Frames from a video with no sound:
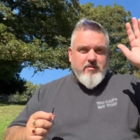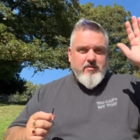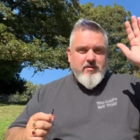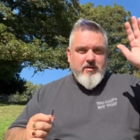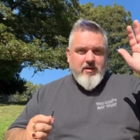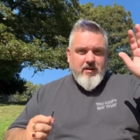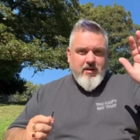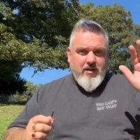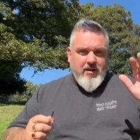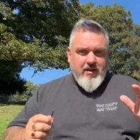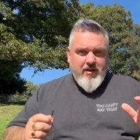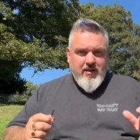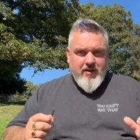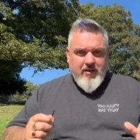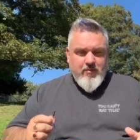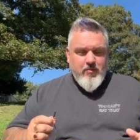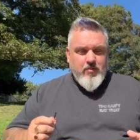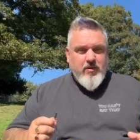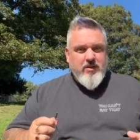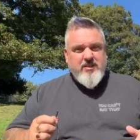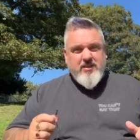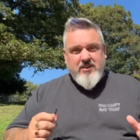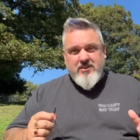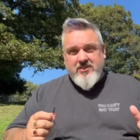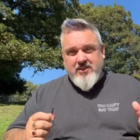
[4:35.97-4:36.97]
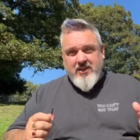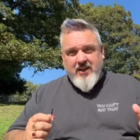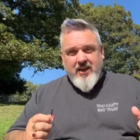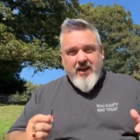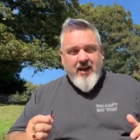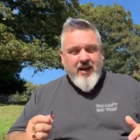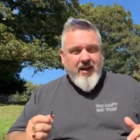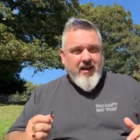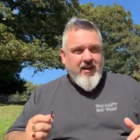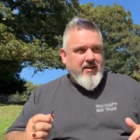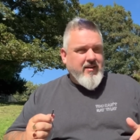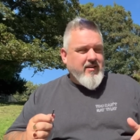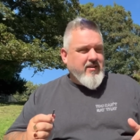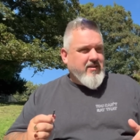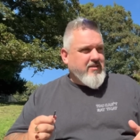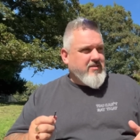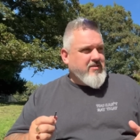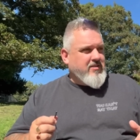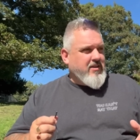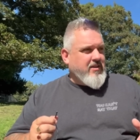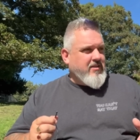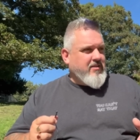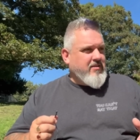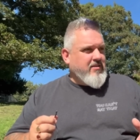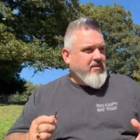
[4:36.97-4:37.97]
Hi. Well, he didn't say hi, he
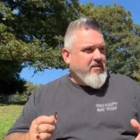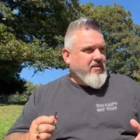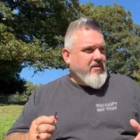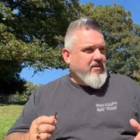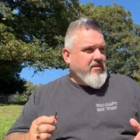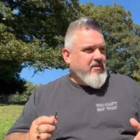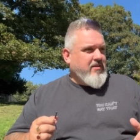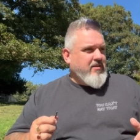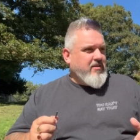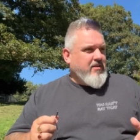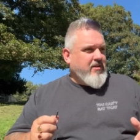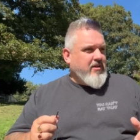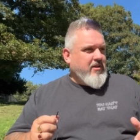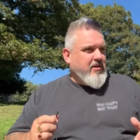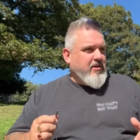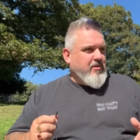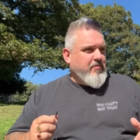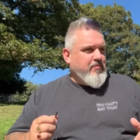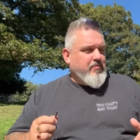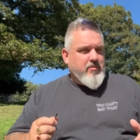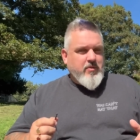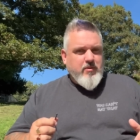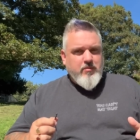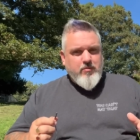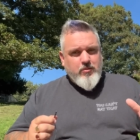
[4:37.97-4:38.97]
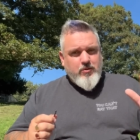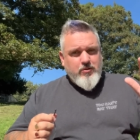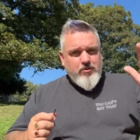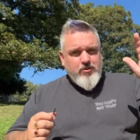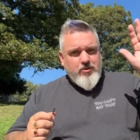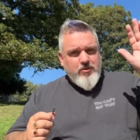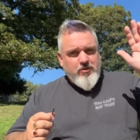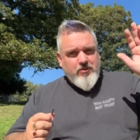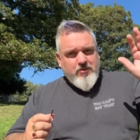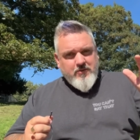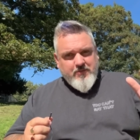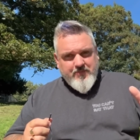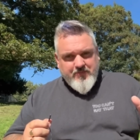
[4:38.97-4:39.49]
said bonjour,